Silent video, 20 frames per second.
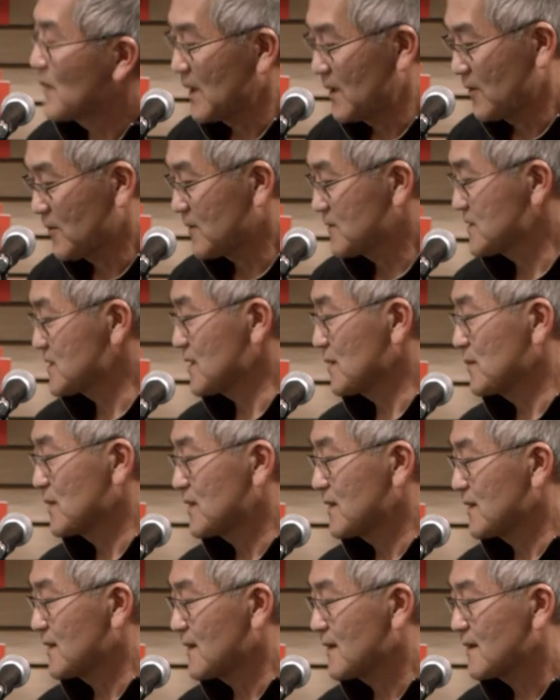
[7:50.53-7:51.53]
here are some of
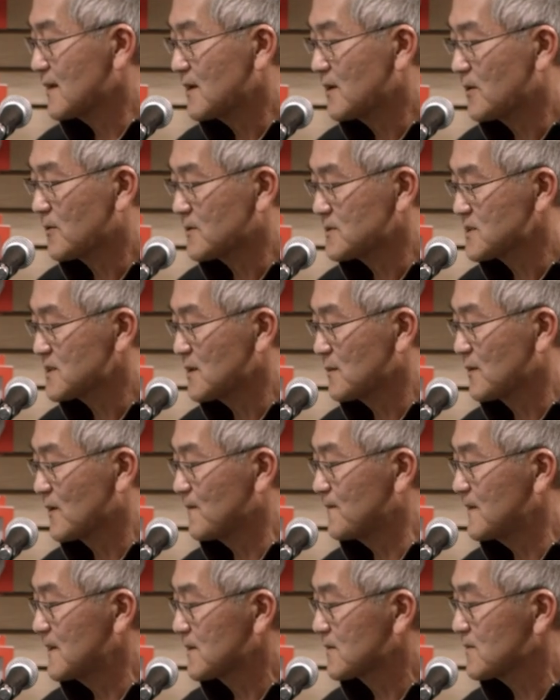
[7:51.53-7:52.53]
the here are some of the
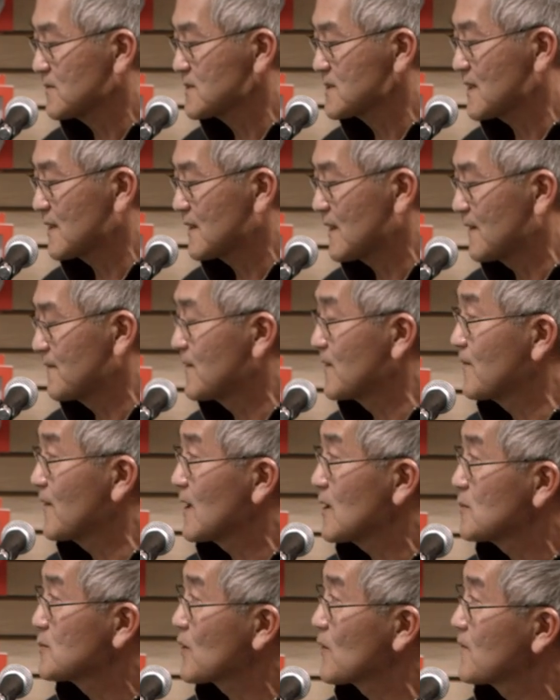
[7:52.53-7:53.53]
vehicles that they've
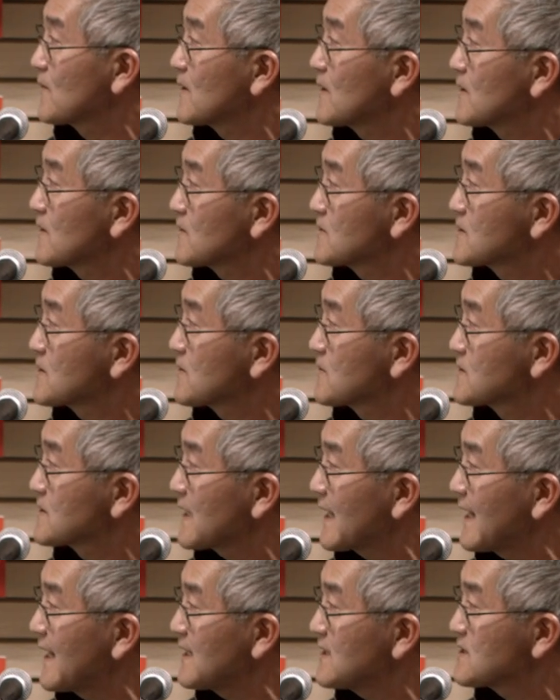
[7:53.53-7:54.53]
developed over the years. Here's
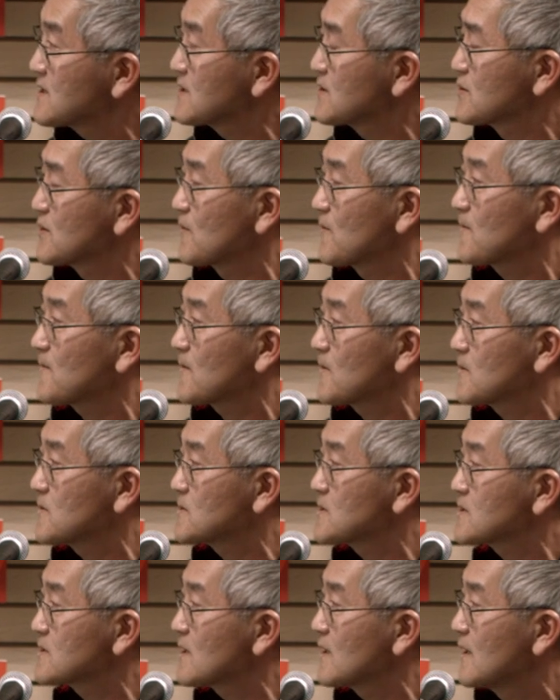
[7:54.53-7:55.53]
ACE is their
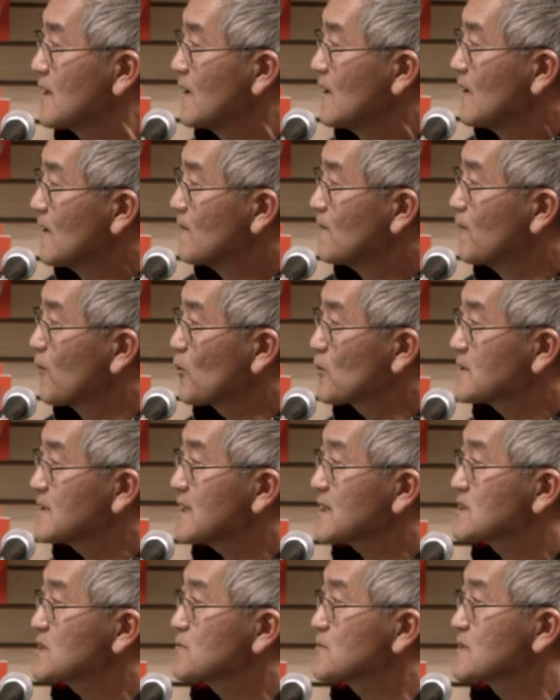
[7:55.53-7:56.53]
first.
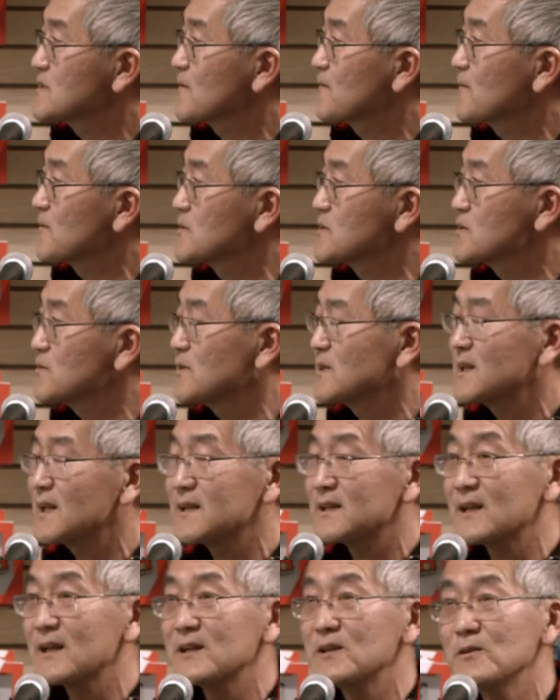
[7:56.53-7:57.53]
Vortex was the first one
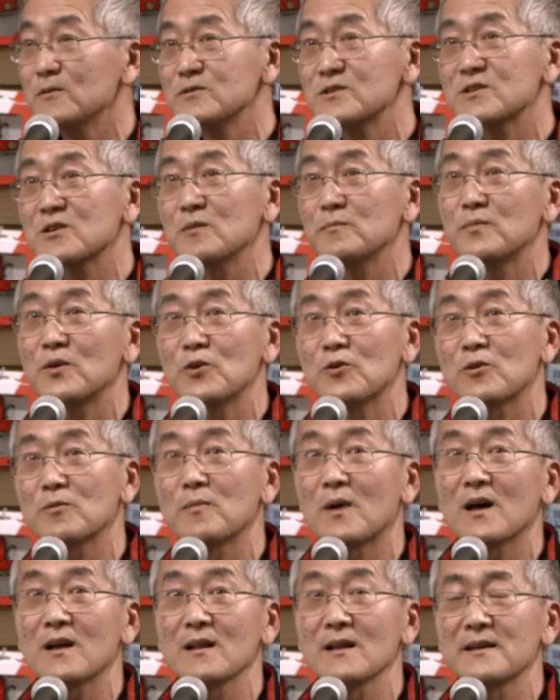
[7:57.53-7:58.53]
that they used computer
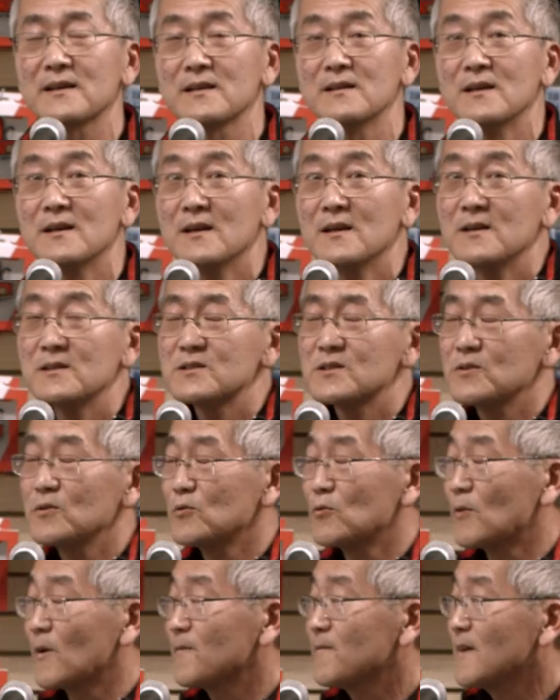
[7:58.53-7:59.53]
modeling
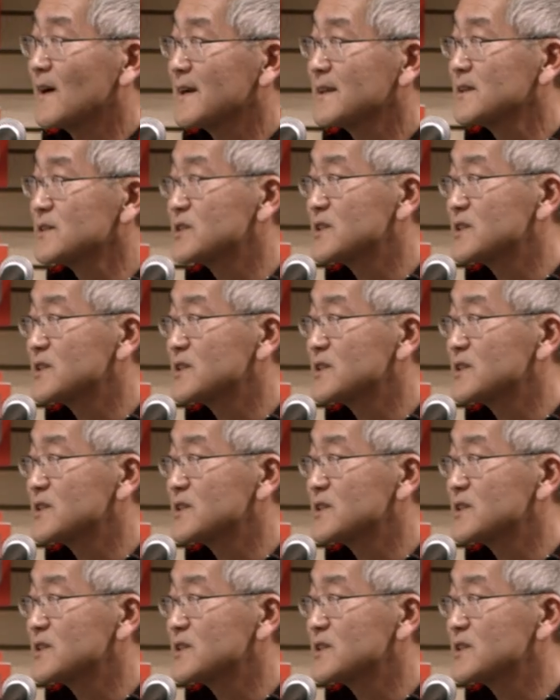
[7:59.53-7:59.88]
to refine the